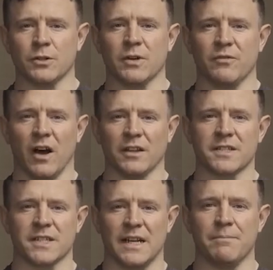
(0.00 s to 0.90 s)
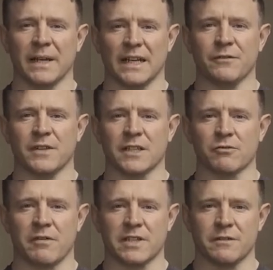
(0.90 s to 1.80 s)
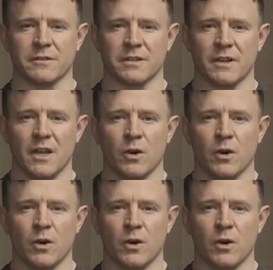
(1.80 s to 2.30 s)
to advanced Olympic lifting derivatives,